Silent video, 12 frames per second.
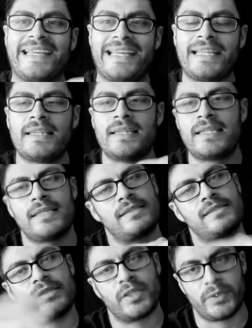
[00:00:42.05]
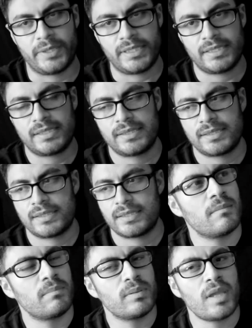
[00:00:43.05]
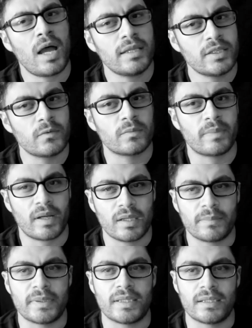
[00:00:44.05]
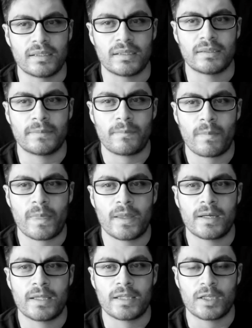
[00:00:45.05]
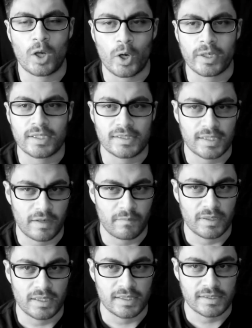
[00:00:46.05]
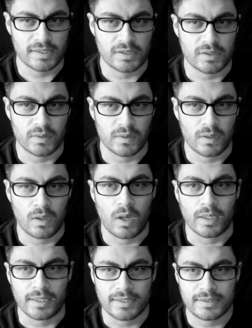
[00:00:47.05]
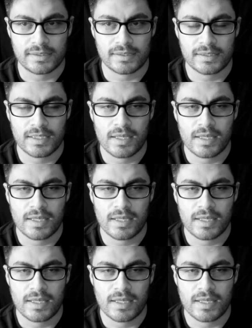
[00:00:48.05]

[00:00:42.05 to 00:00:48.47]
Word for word: in this series, Blondie would probably be the the artist that I've been listening to the longest.